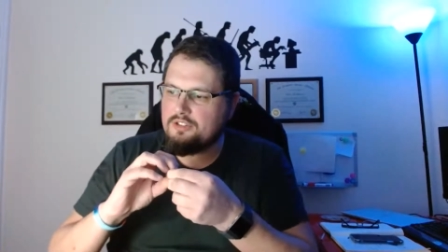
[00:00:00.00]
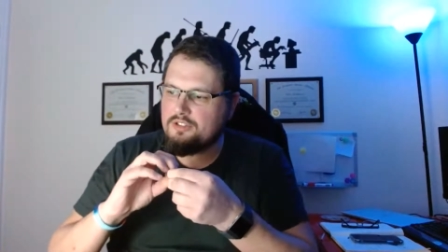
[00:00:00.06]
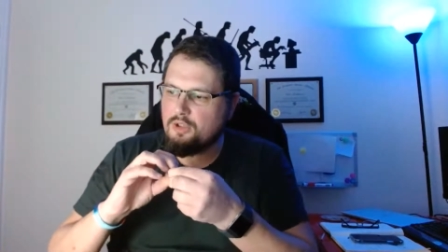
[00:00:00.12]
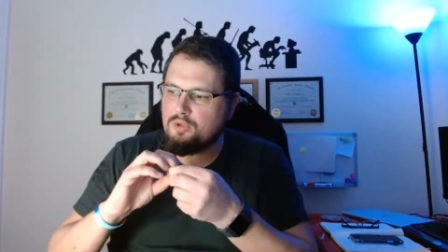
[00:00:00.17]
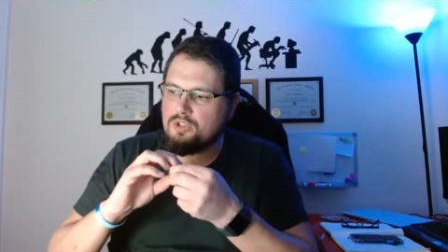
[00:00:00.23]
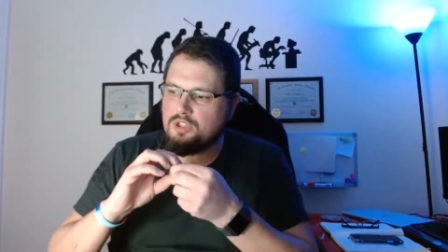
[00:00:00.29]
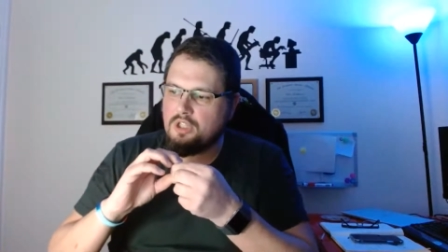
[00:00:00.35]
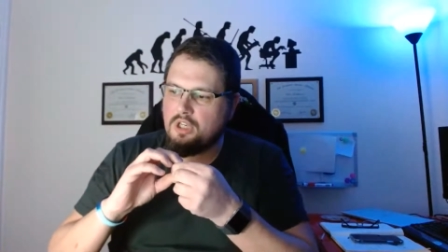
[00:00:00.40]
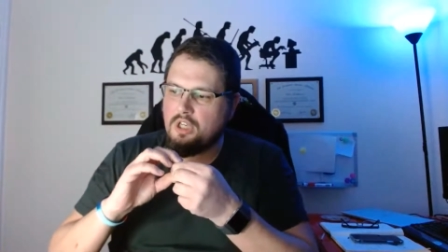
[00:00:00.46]

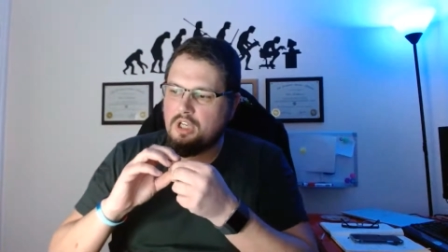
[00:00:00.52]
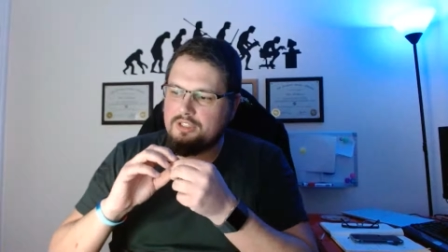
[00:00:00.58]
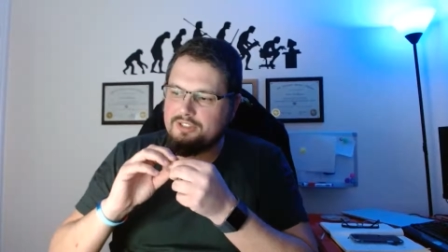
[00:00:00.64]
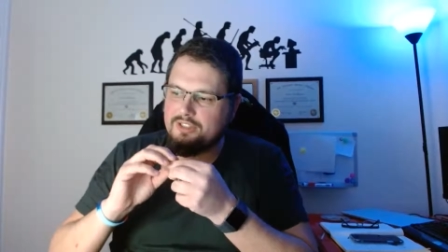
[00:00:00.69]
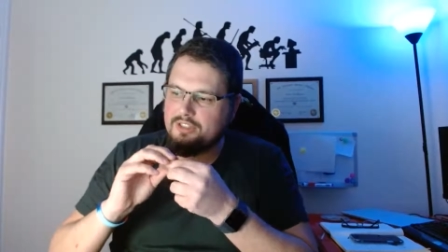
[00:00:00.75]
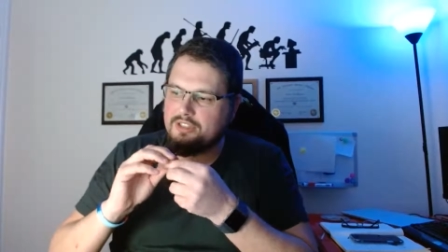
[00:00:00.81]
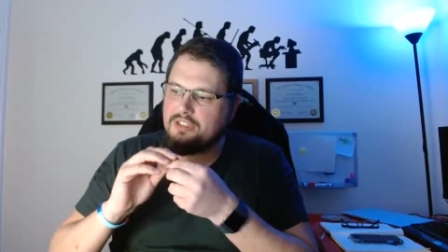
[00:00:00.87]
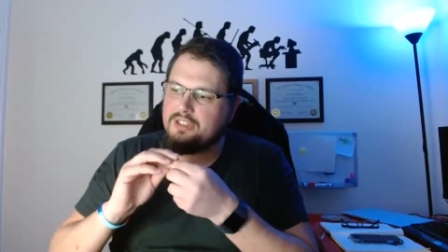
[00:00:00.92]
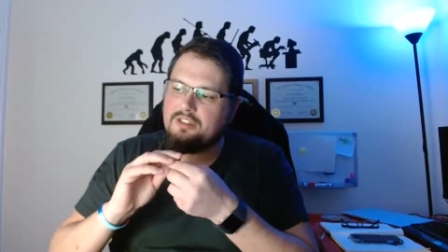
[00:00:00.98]

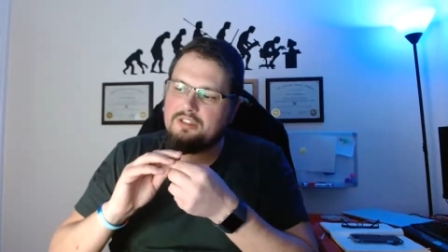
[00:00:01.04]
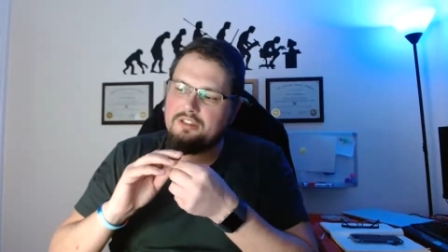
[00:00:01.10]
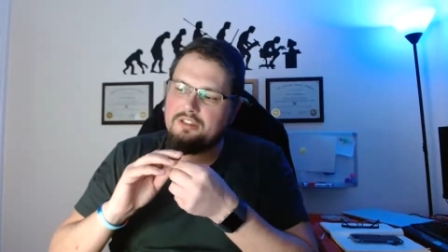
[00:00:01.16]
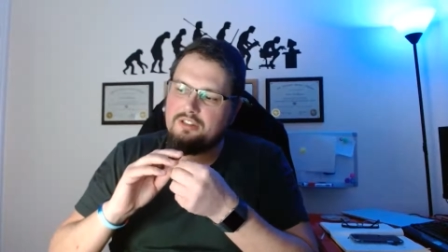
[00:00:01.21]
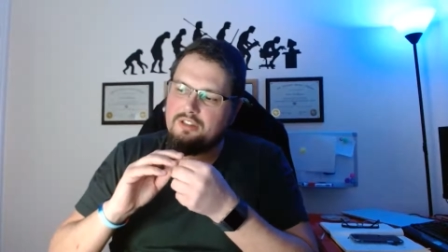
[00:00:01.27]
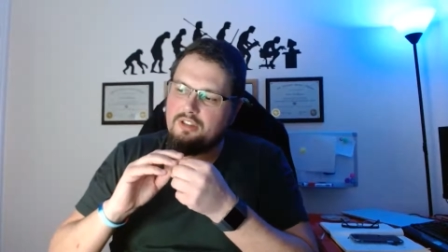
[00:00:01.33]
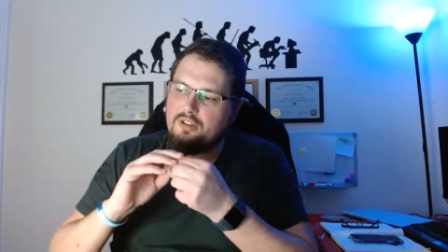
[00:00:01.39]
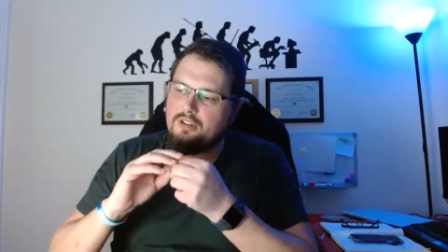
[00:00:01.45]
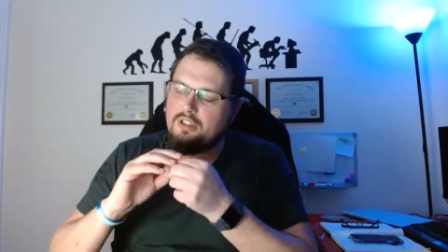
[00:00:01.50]
socializing and,
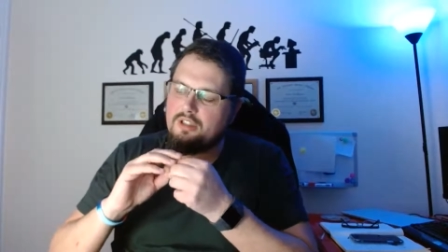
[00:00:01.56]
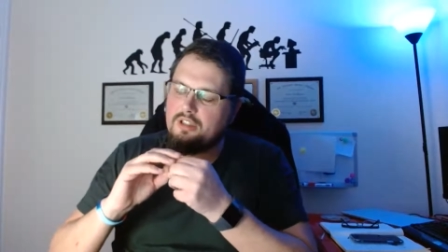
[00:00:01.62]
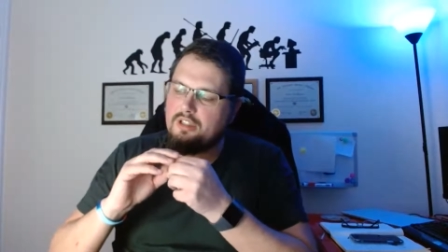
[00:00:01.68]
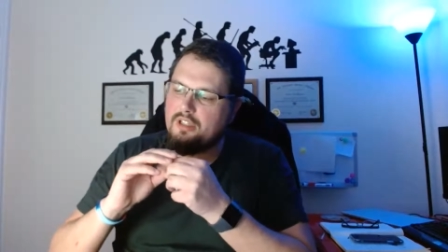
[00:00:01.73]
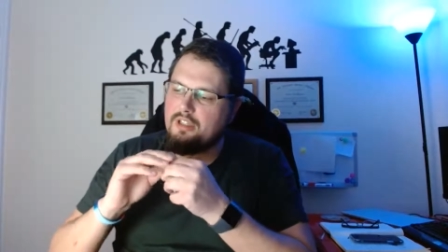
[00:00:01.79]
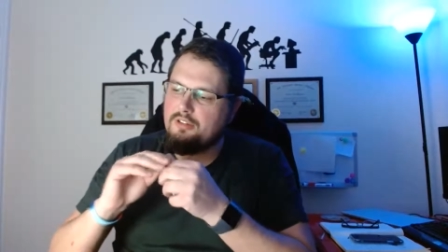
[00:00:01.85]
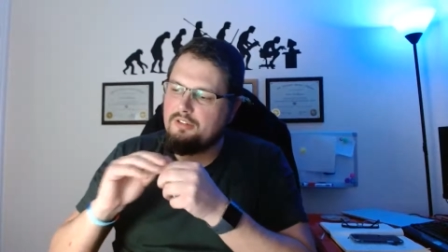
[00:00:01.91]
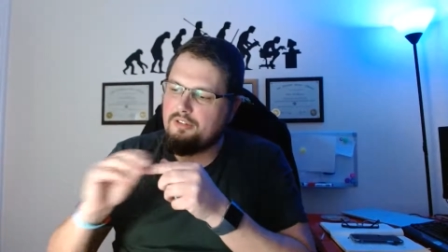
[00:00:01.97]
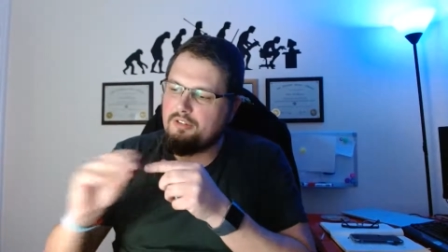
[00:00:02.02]
you
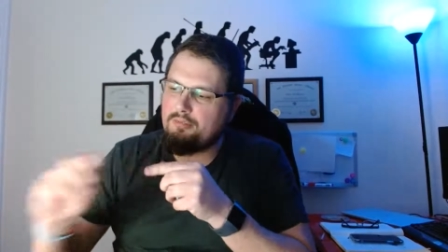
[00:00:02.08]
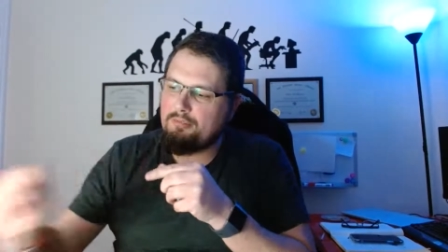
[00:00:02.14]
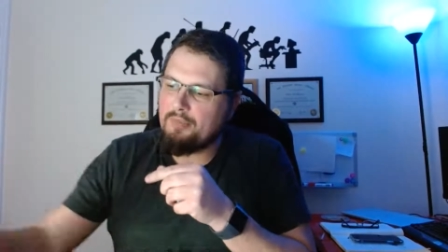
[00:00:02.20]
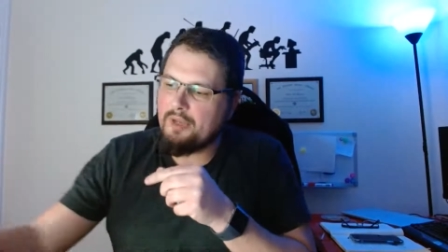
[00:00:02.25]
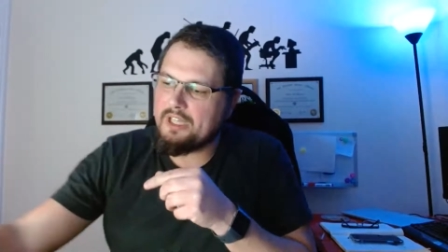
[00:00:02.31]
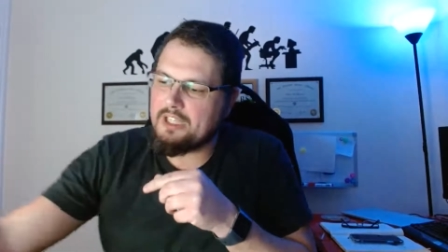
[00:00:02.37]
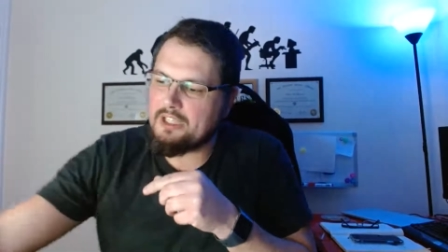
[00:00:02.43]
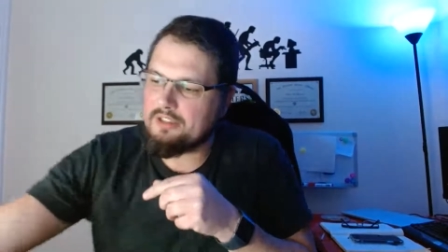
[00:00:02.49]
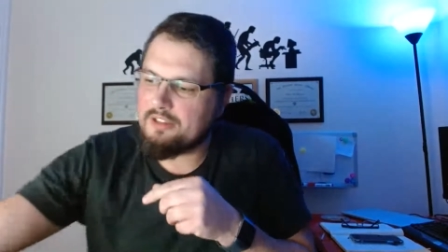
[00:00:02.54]
know,
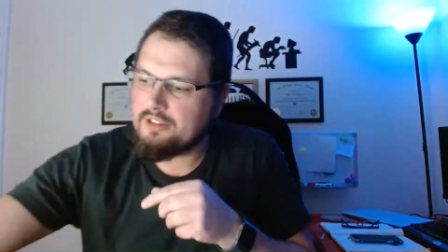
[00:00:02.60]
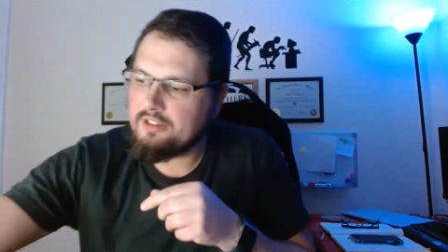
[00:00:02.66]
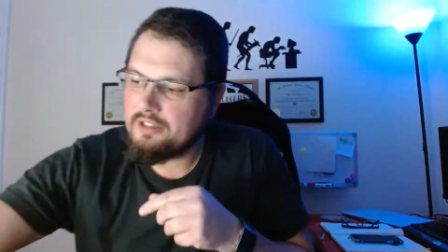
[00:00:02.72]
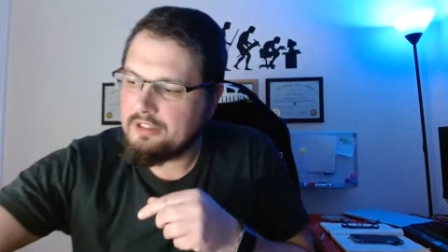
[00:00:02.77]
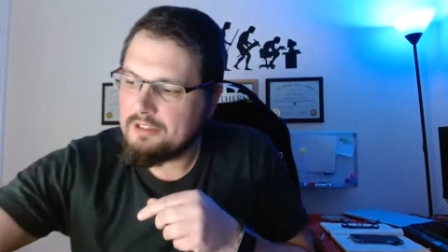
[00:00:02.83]
making